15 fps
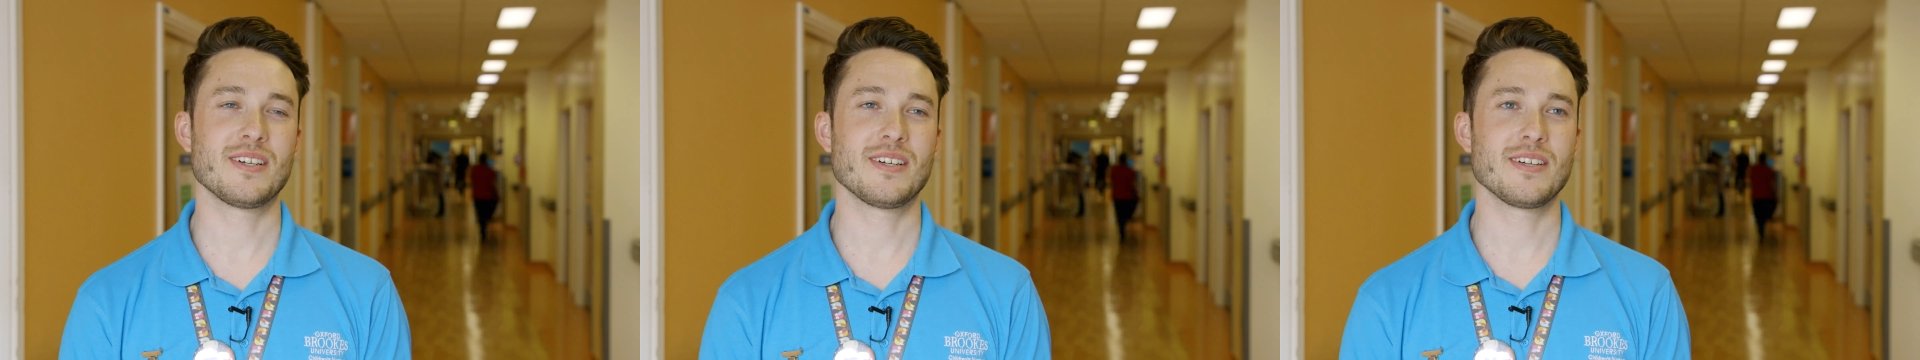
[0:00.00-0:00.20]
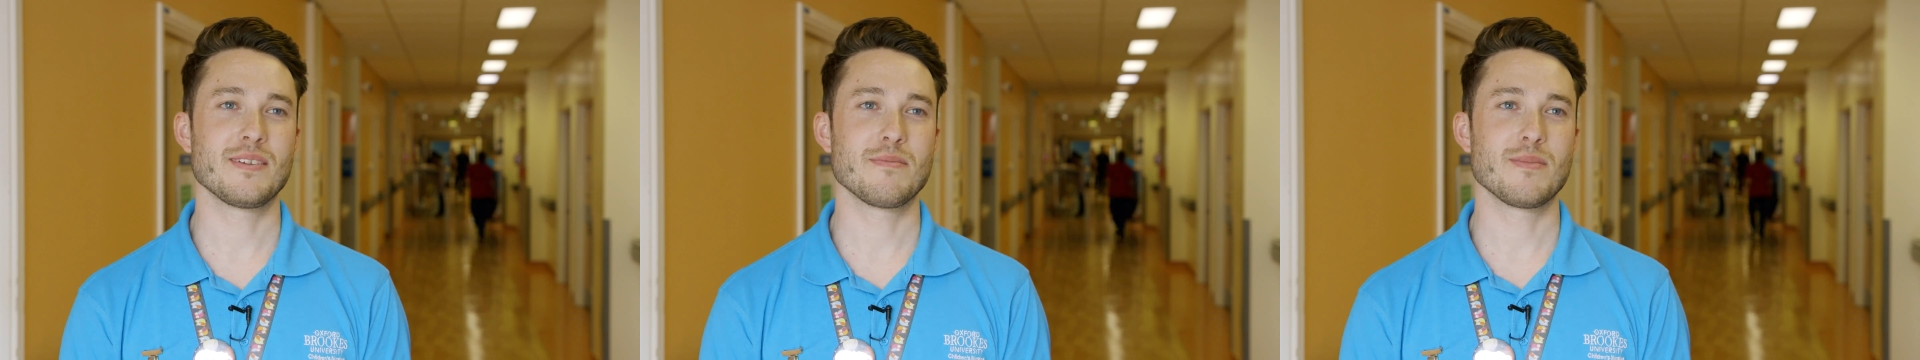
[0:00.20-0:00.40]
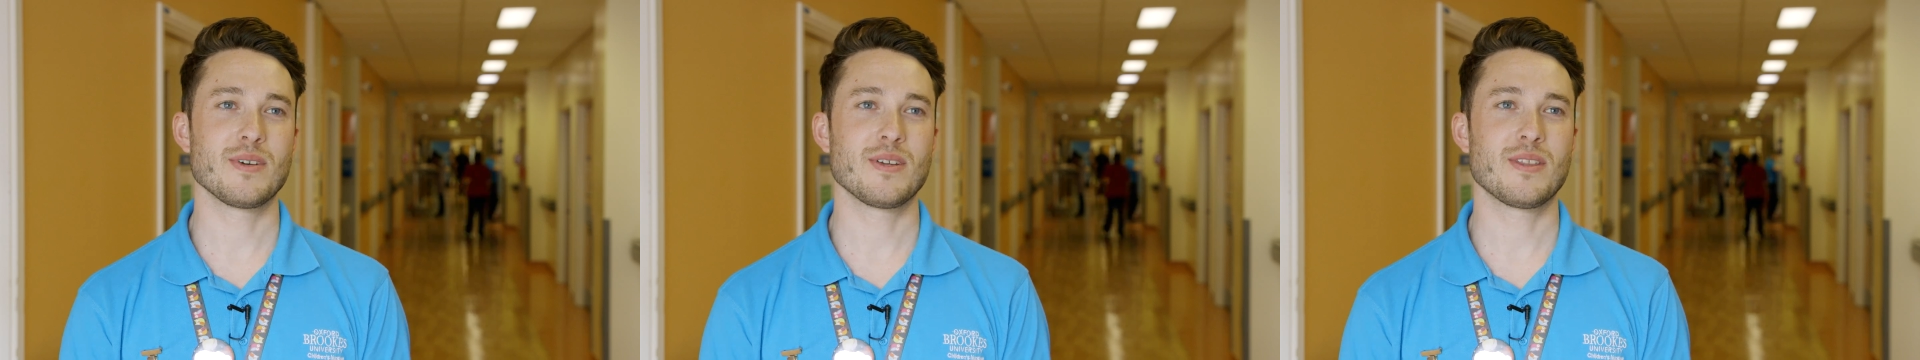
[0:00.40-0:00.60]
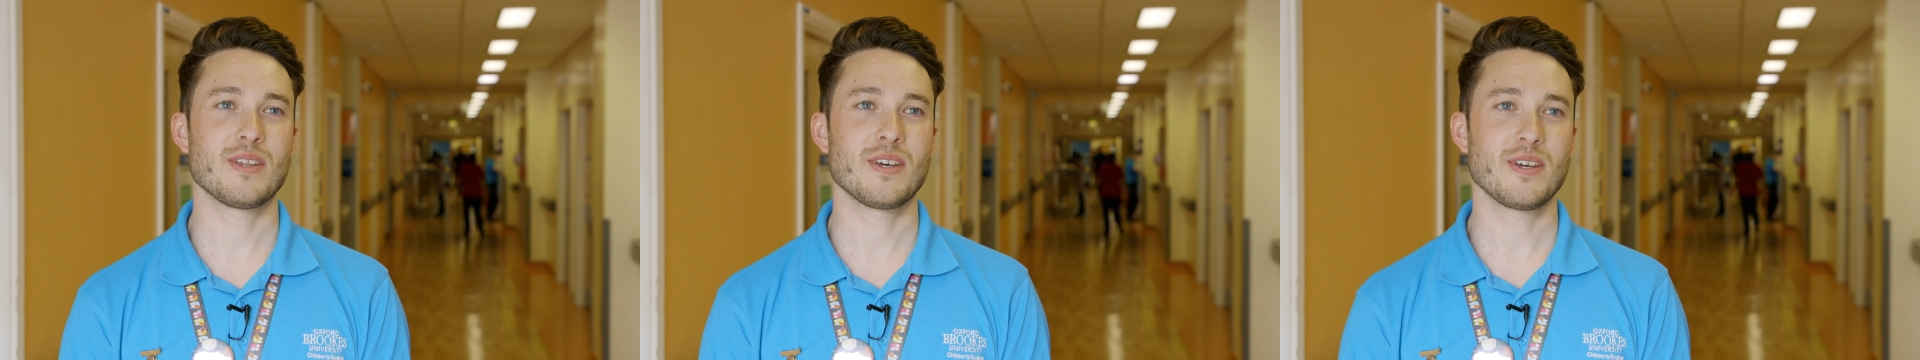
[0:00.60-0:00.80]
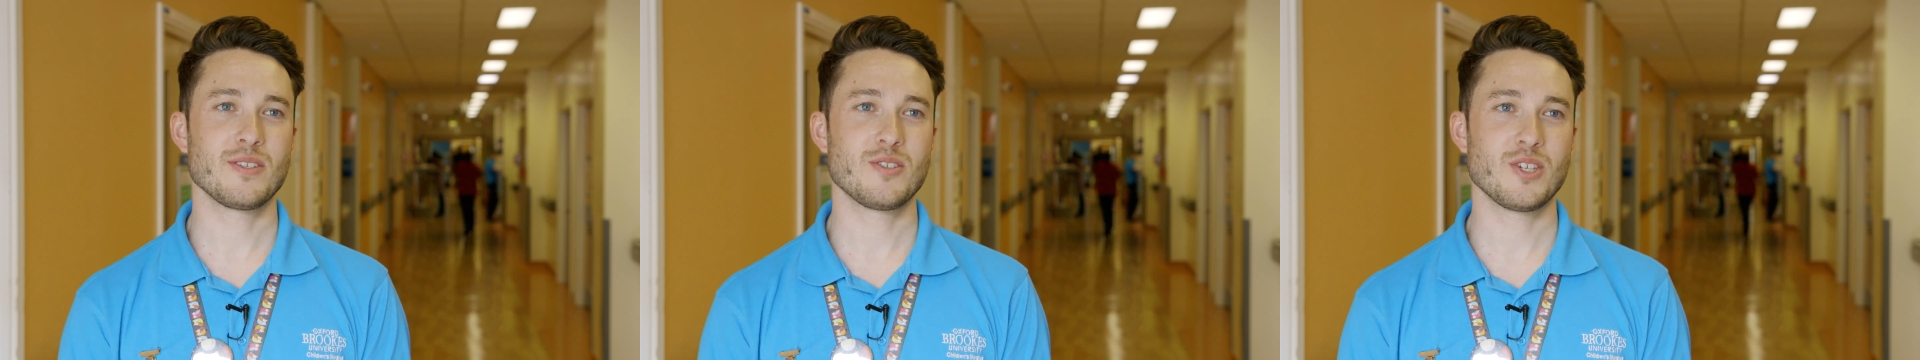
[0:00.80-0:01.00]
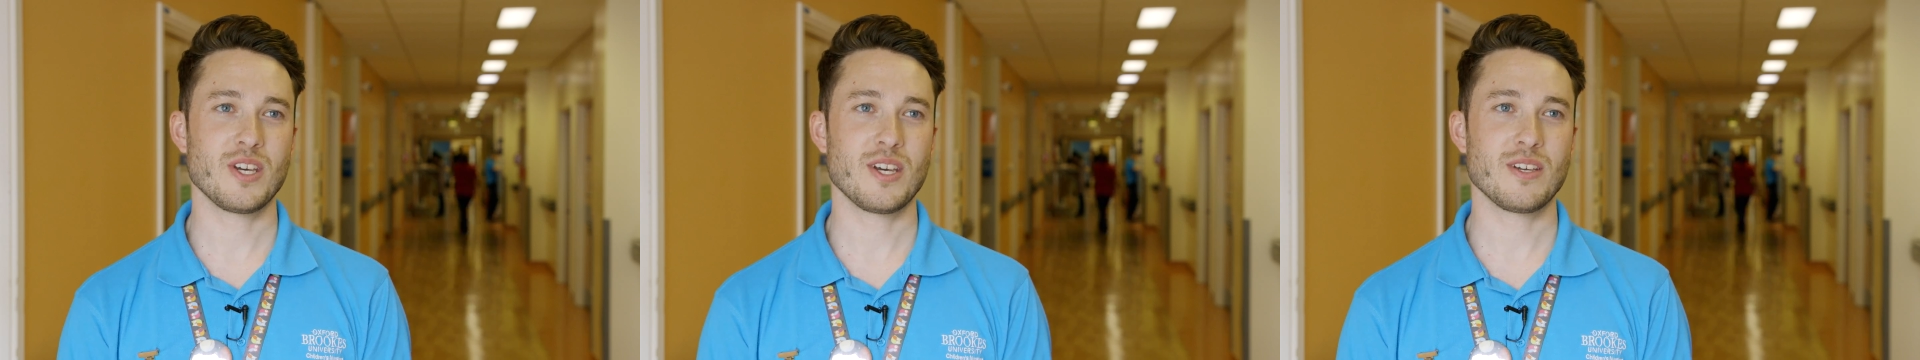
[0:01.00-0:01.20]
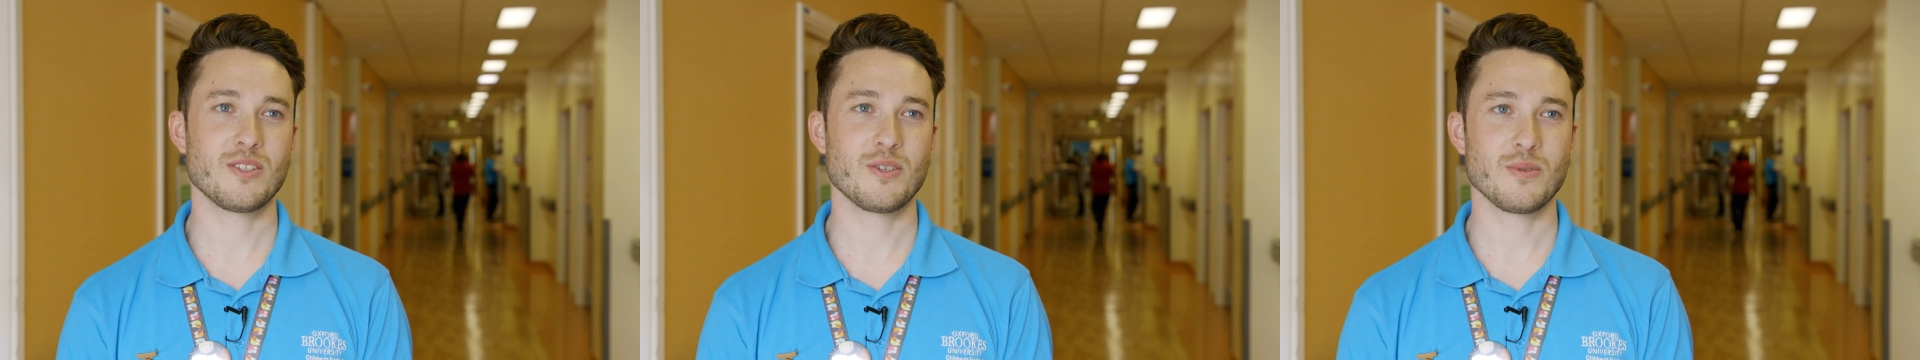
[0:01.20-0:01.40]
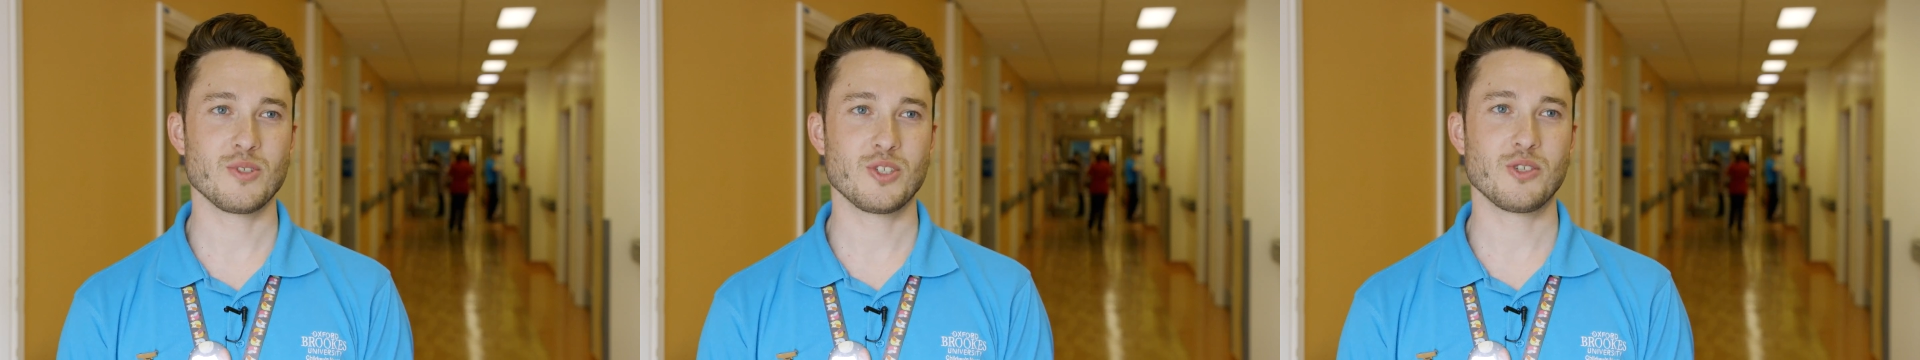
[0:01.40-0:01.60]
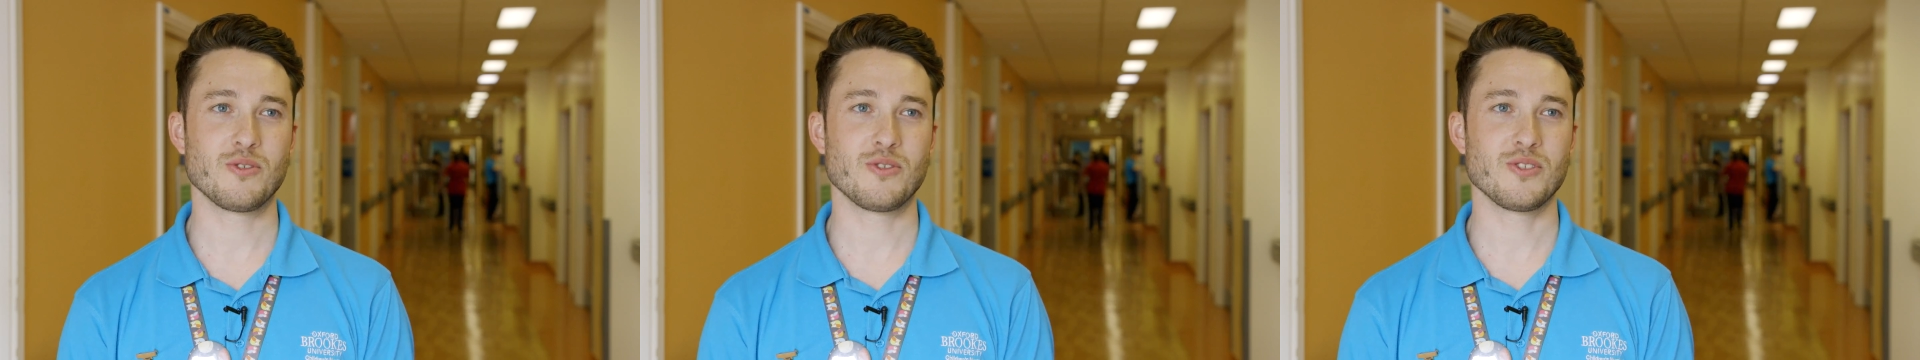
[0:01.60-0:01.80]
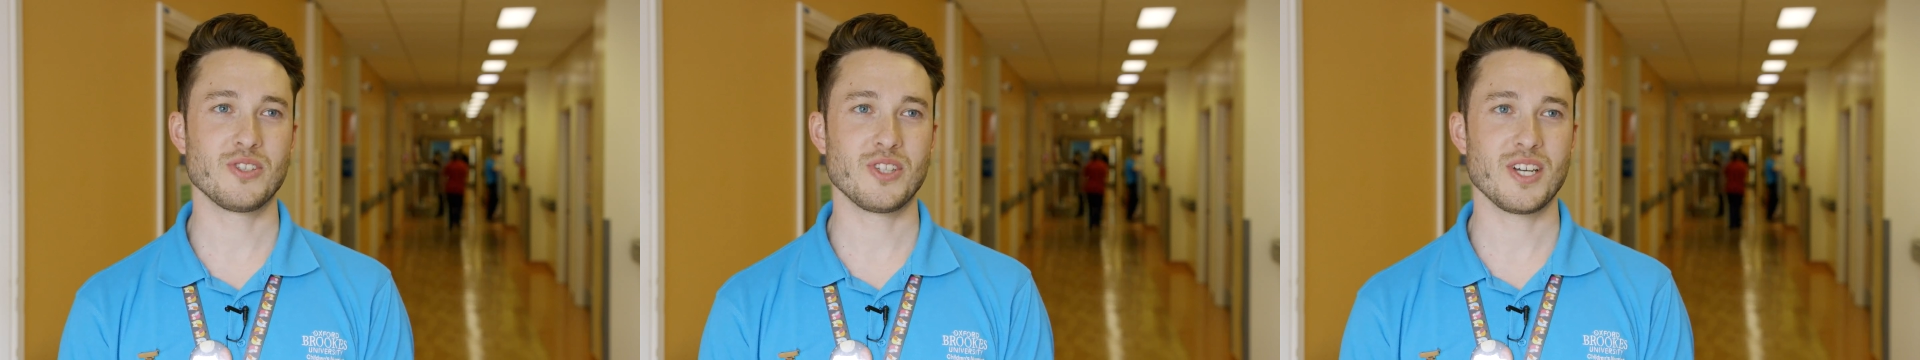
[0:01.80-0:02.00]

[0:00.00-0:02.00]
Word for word: I am a third year doing children's